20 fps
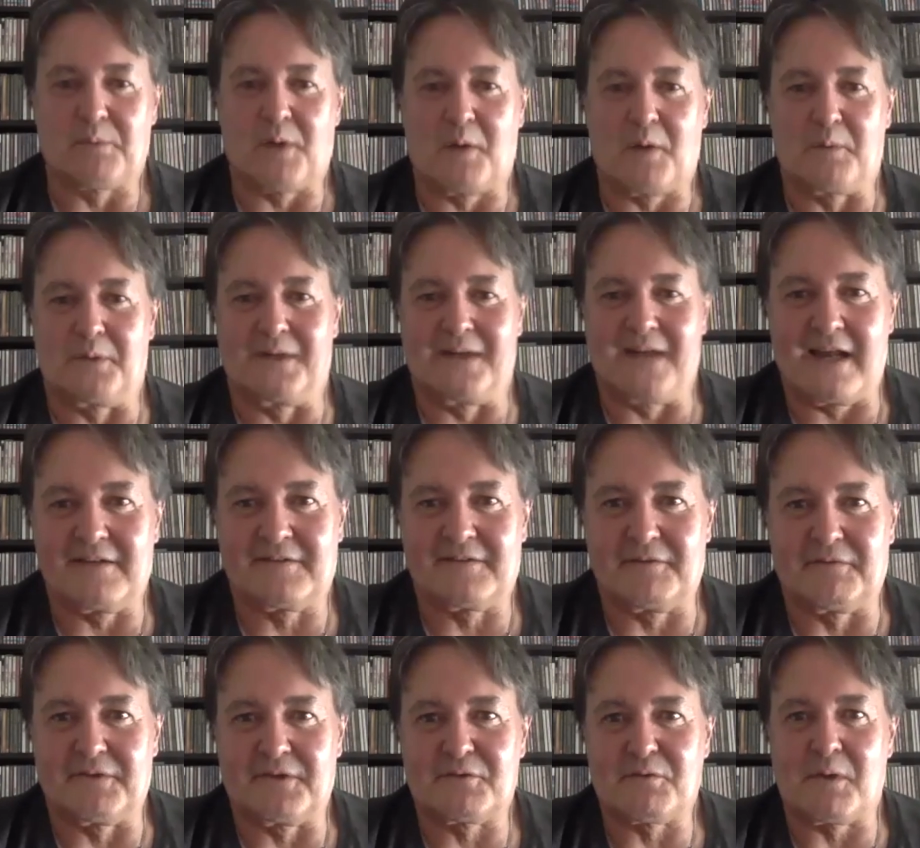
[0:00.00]
a very appropriate
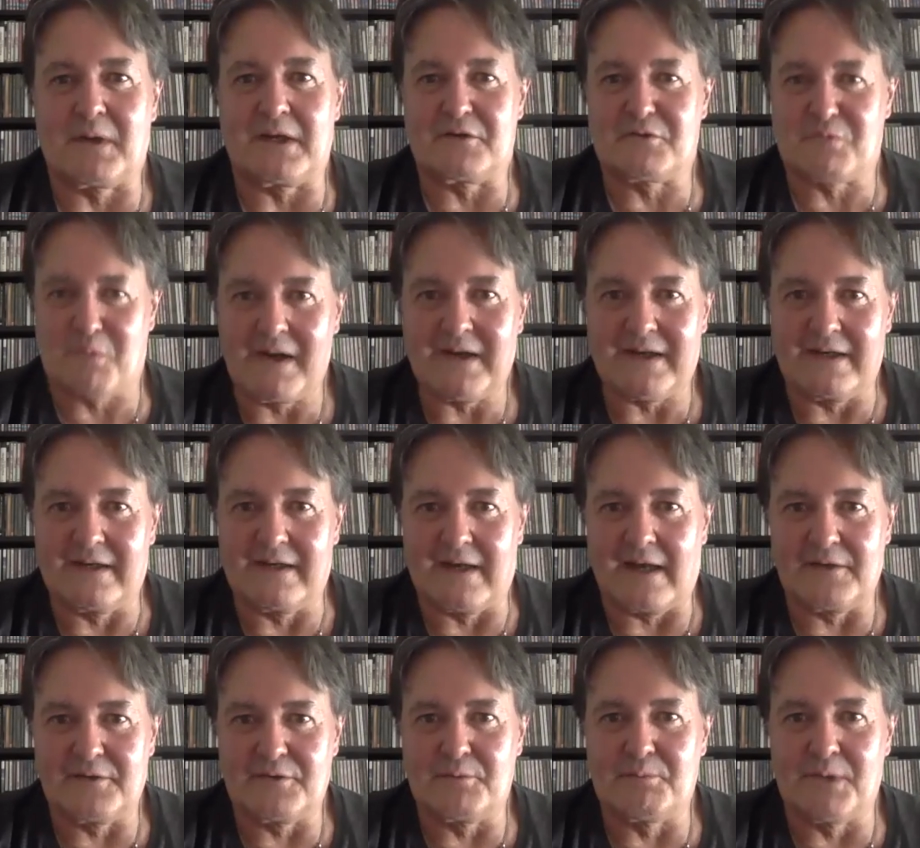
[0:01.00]
answer for
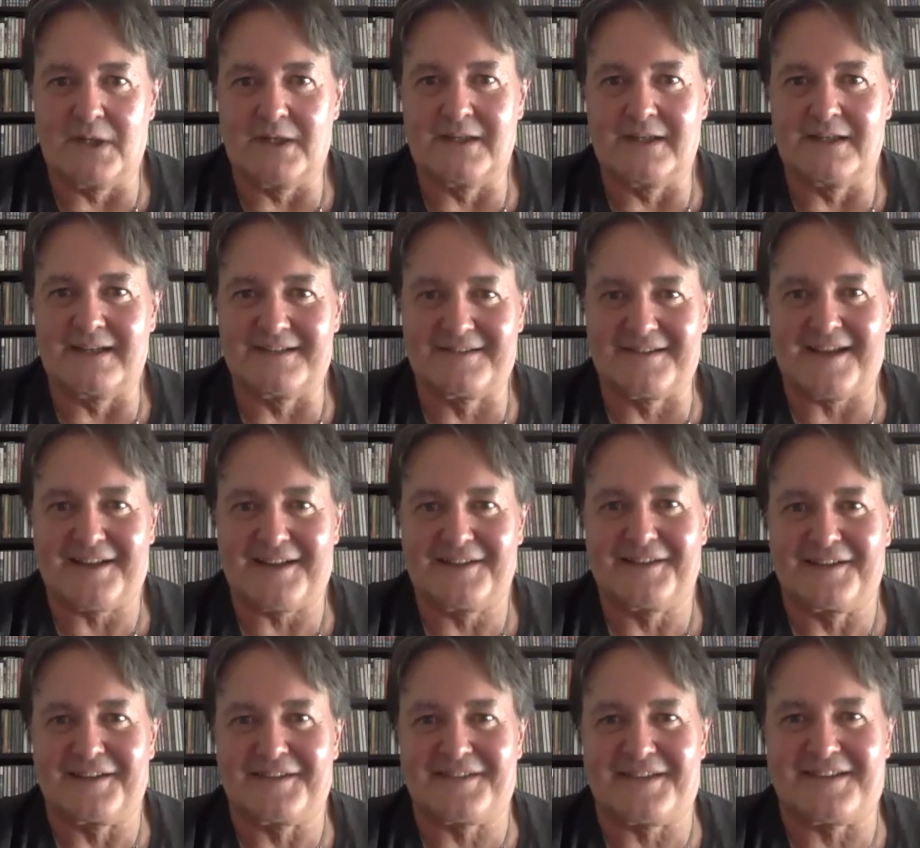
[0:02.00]
2020 had you been in
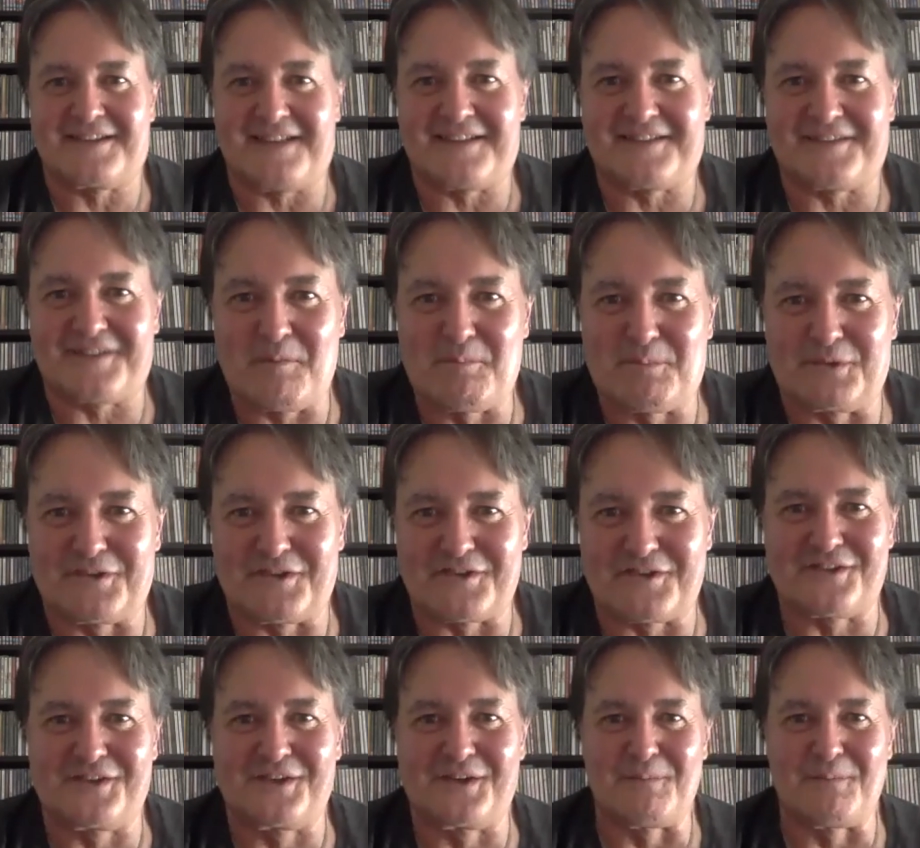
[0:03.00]
exactly that same
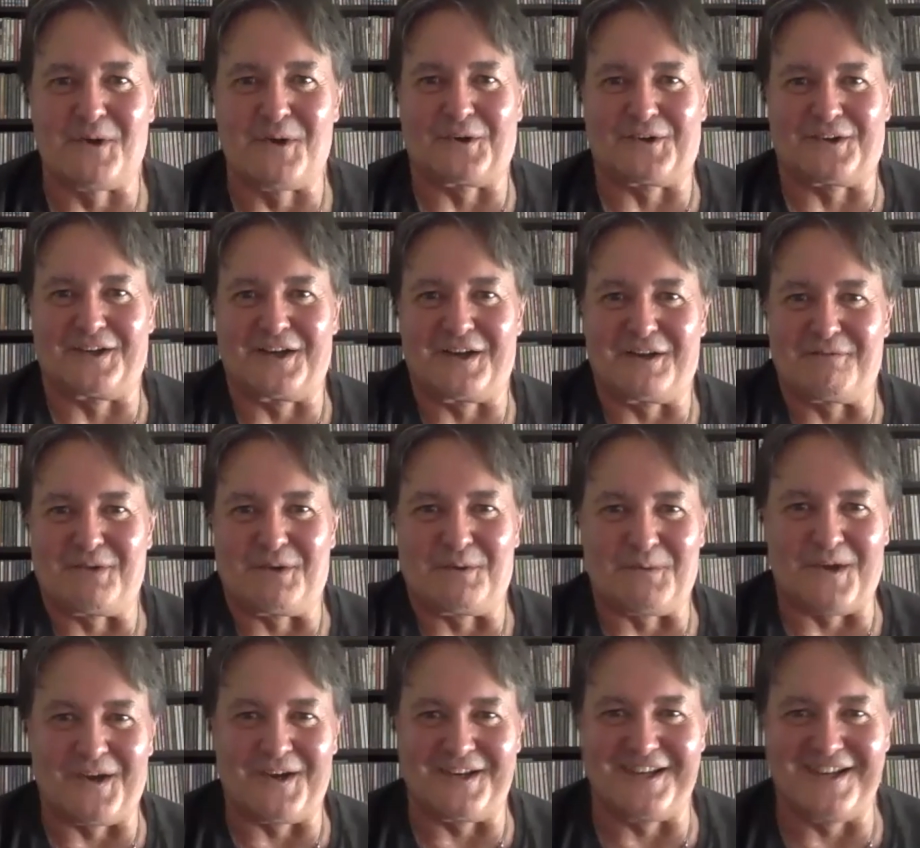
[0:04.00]
position in American
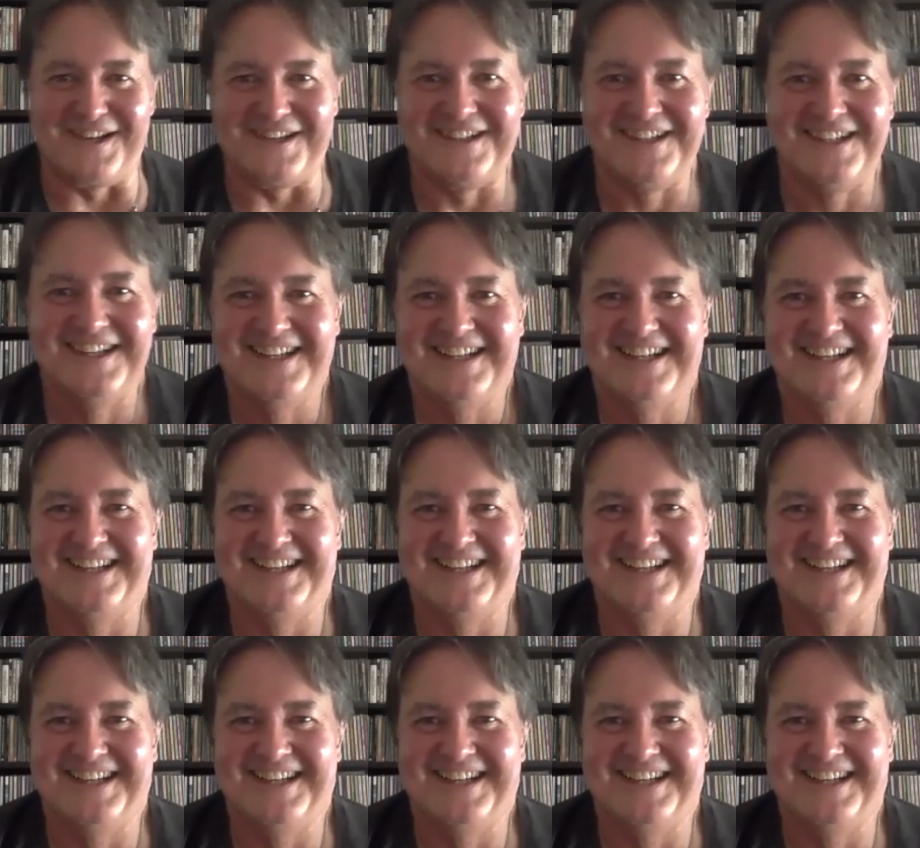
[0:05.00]
Interview right now.